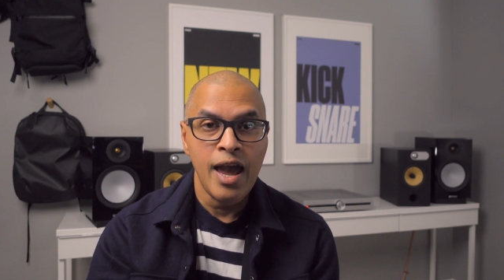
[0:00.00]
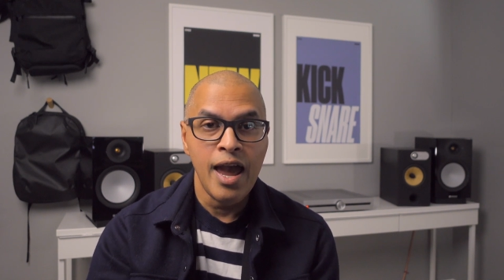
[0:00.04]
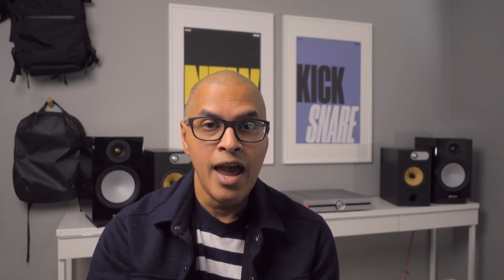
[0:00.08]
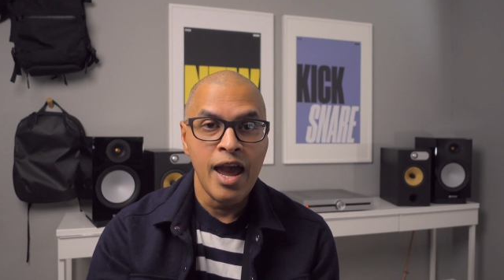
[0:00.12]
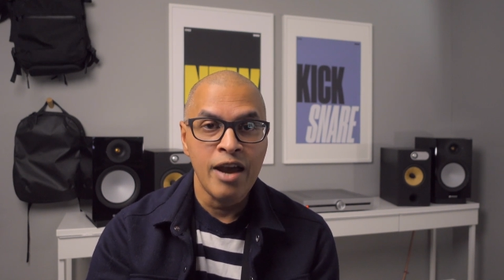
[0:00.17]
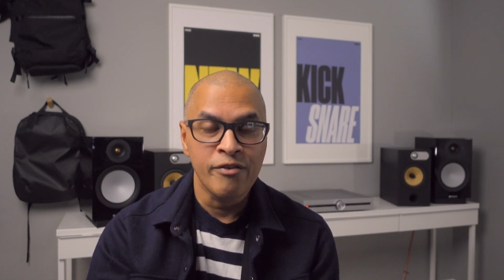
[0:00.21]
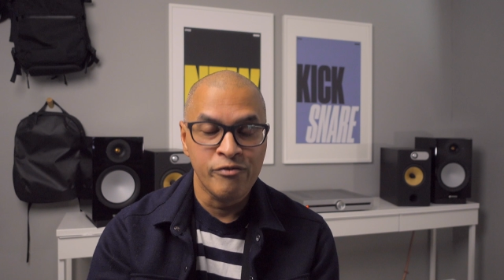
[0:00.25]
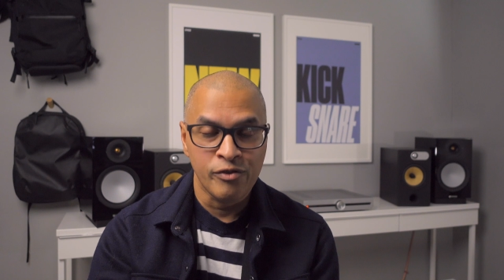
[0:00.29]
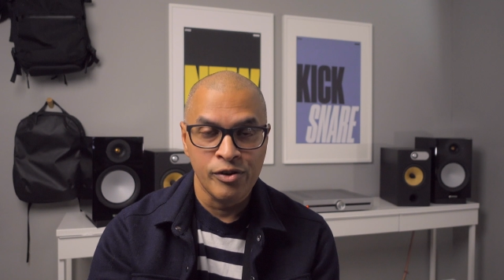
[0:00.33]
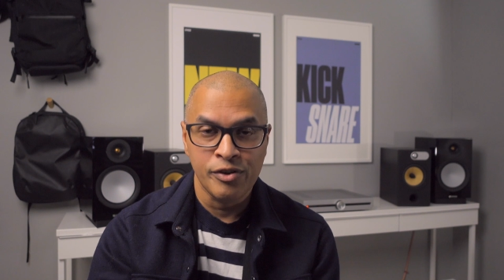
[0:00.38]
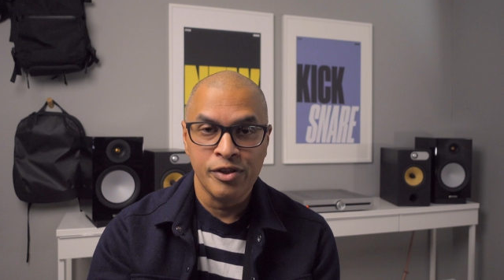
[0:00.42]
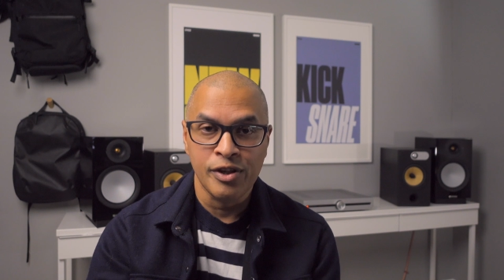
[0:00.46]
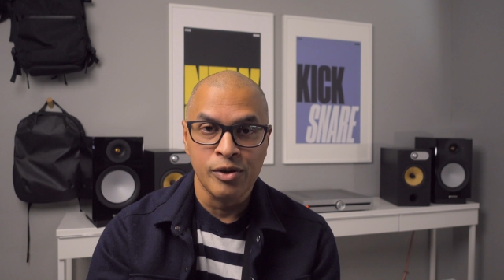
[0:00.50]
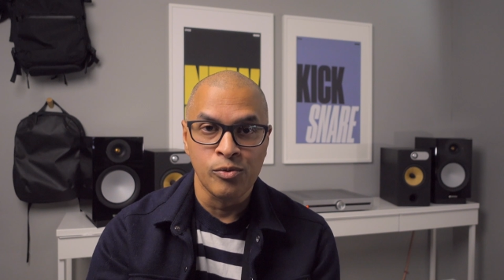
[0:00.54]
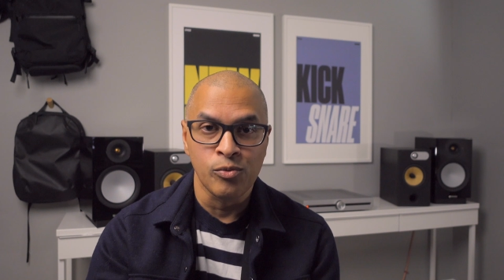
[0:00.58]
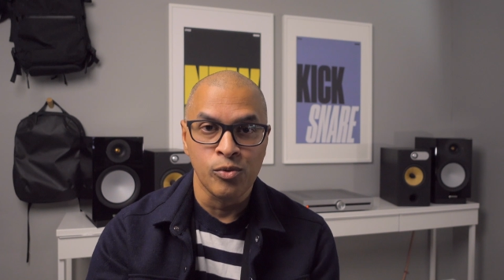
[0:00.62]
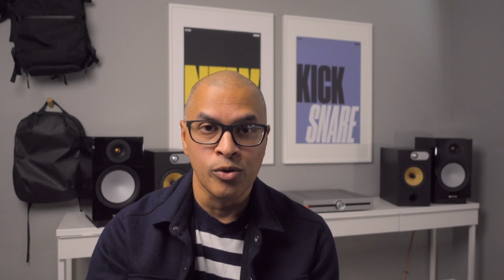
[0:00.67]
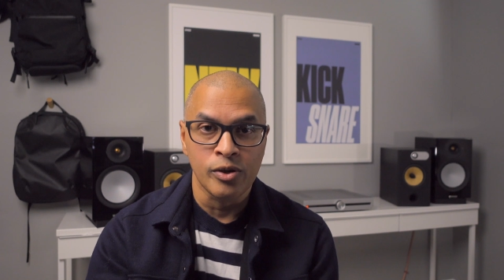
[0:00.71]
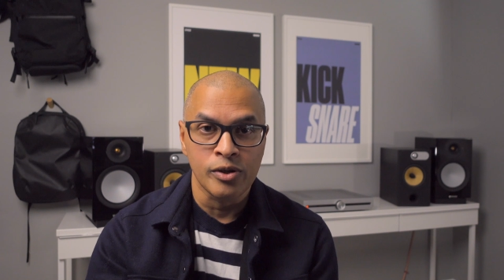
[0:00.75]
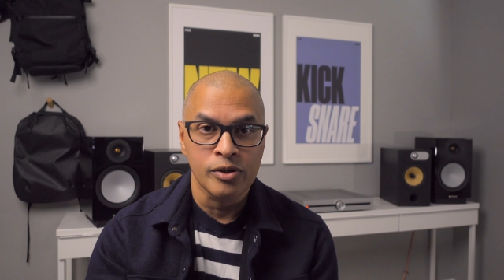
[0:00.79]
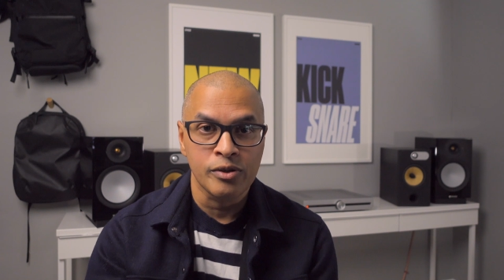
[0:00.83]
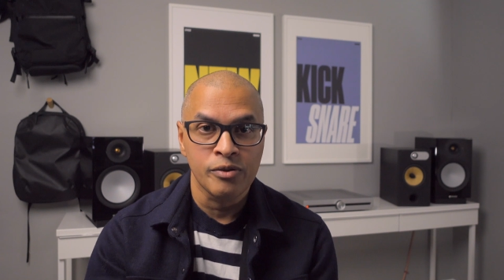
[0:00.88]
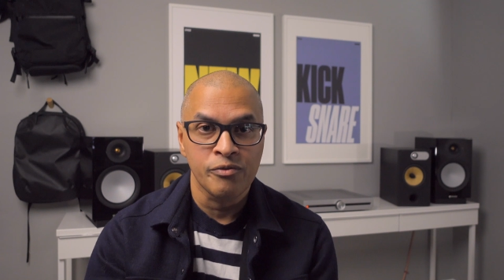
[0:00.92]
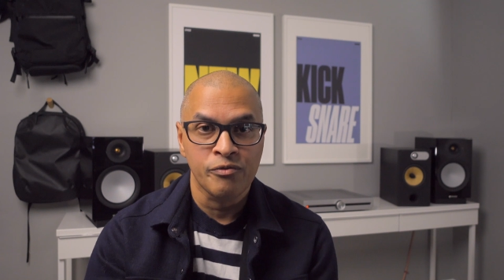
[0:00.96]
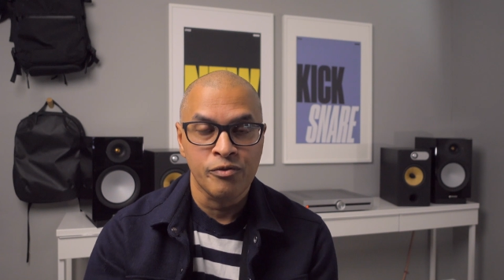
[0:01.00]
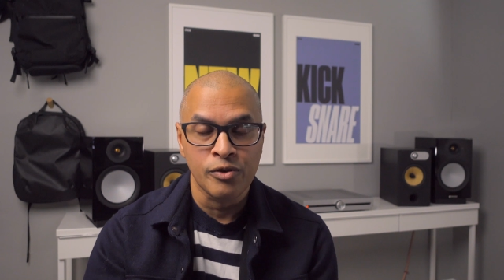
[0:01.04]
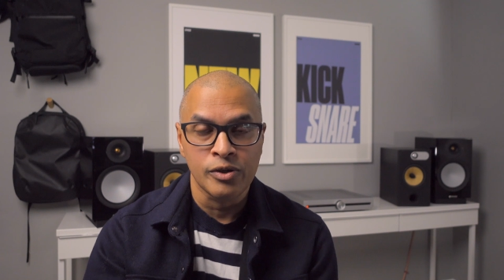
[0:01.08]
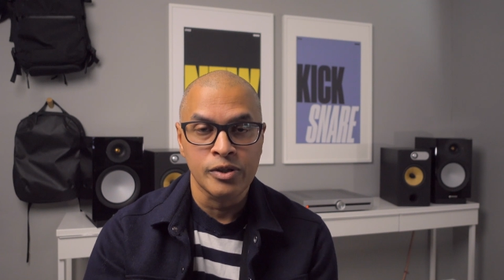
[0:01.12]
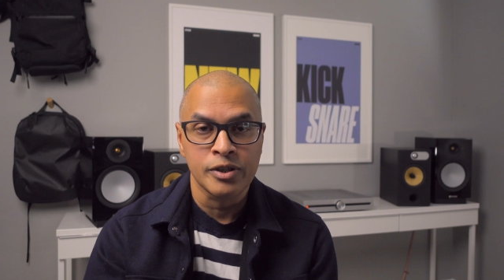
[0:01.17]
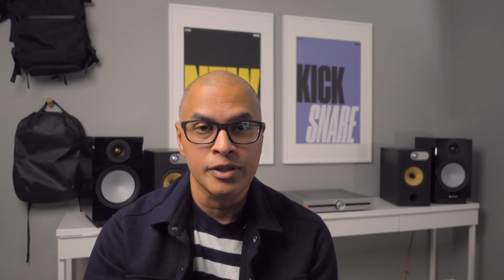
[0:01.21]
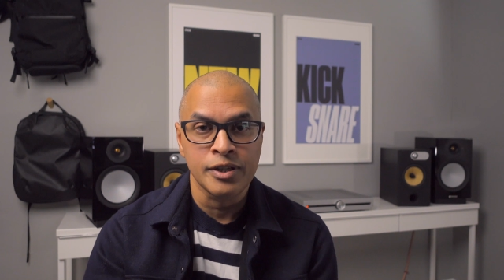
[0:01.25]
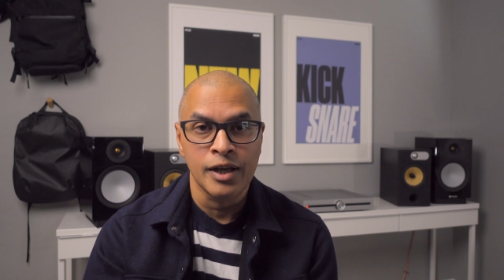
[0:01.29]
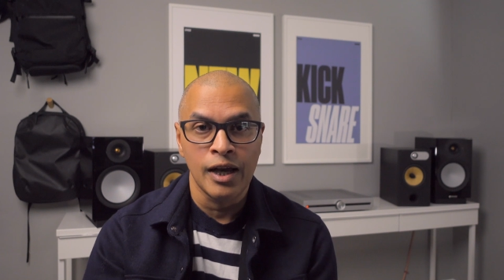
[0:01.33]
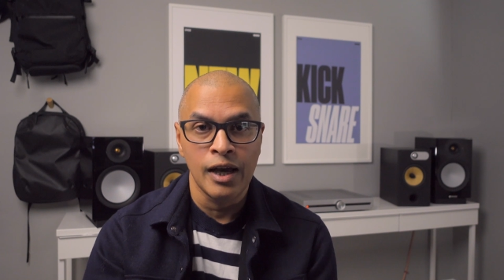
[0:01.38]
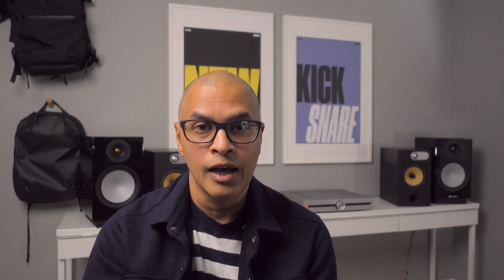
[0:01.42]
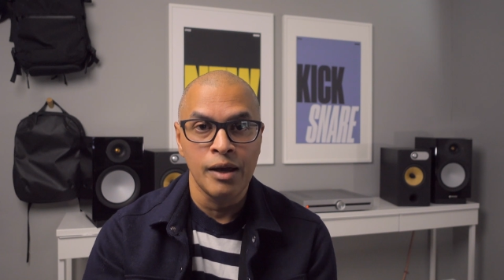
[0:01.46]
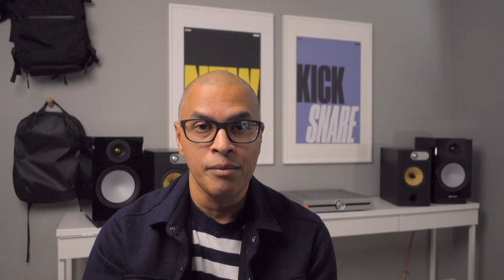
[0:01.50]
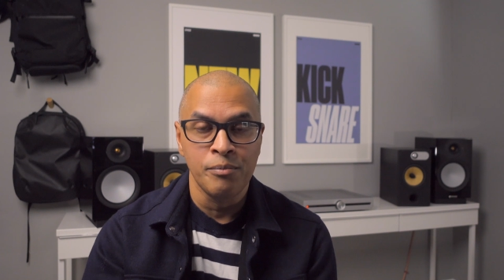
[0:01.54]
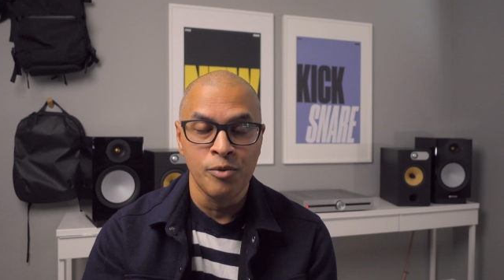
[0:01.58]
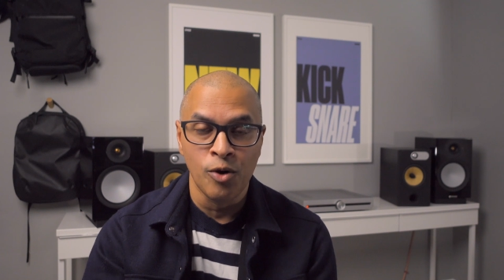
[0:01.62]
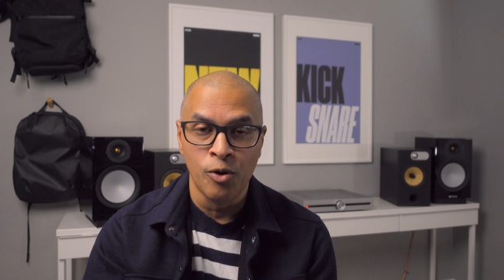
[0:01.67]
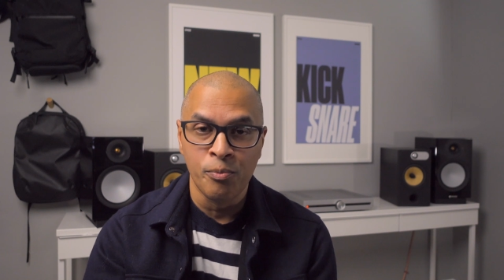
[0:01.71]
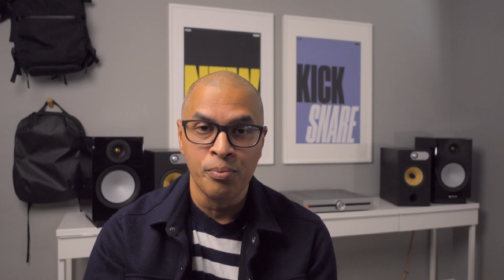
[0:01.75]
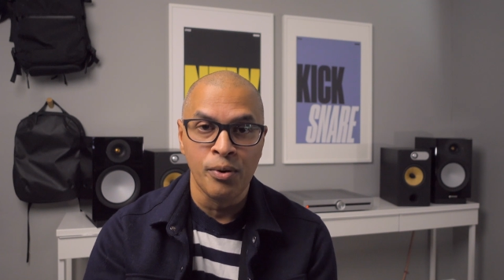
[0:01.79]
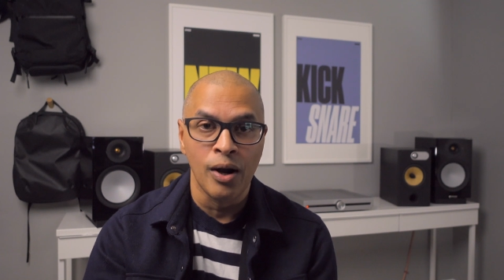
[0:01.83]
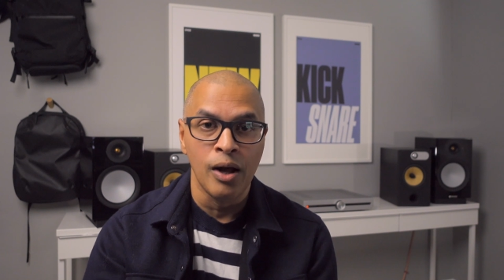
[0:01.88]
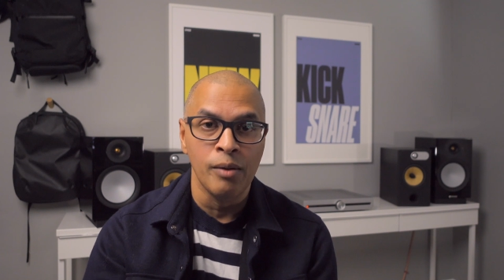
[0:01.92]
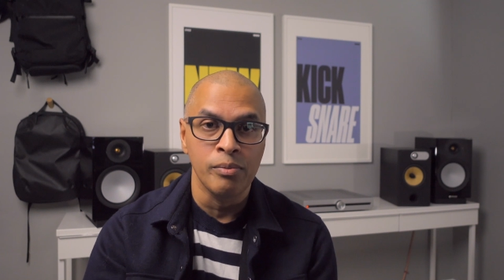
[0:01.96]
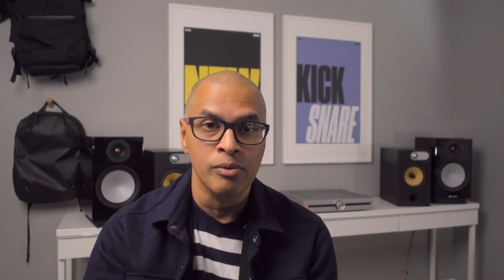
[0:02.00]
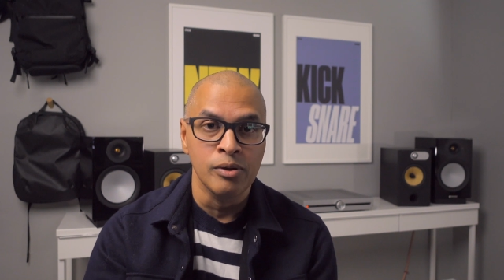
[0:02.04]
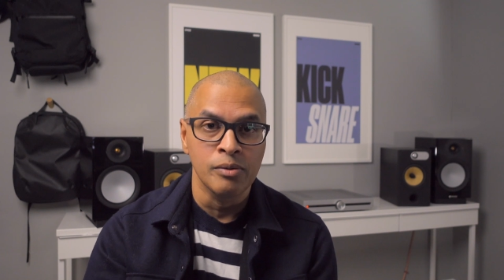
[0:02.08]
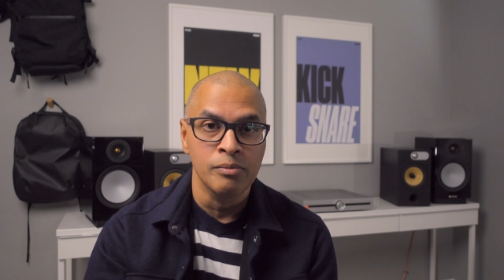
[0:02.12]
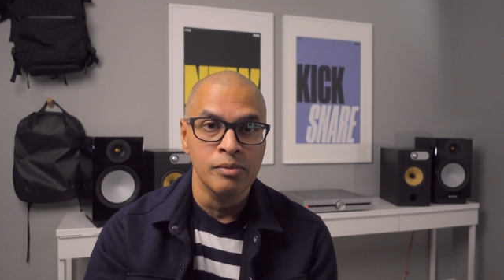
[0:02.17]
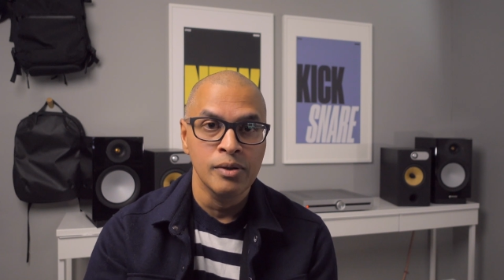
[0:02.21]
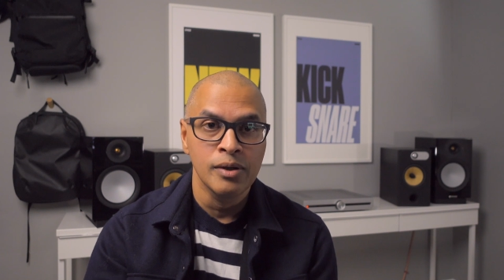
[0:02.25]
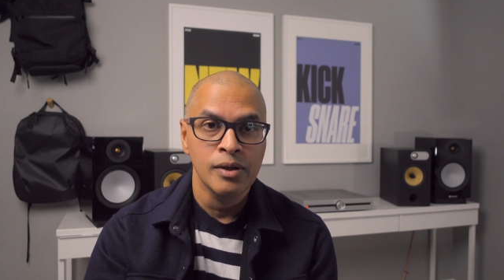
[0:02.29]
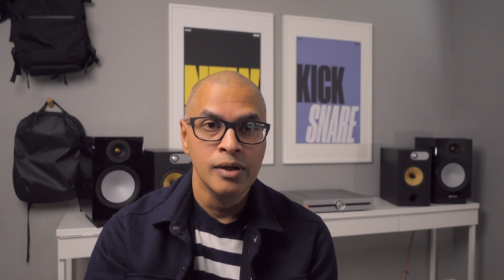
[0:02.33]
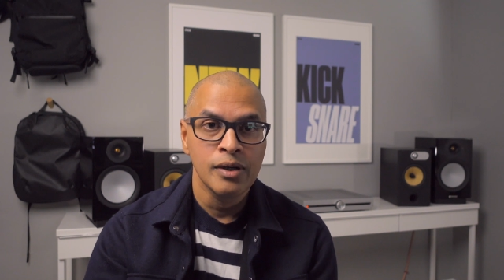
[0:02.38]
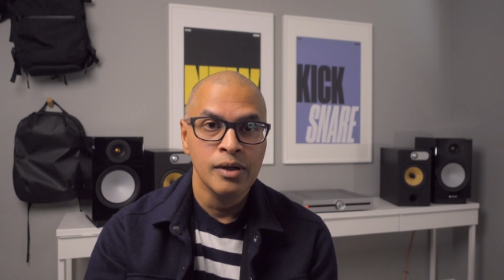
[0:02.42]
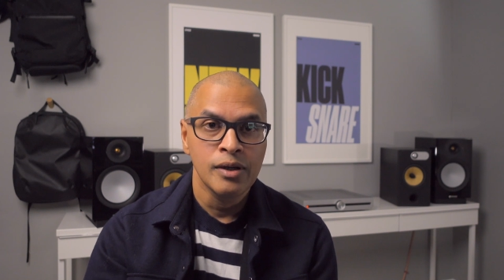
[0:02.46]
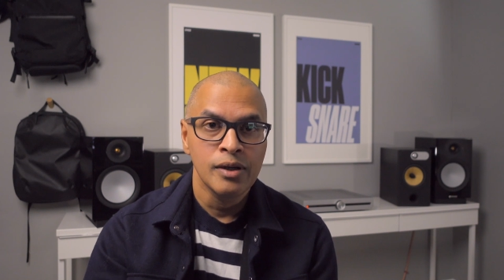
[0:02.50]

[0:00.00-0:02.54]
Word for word: Everything worked first time, no problem.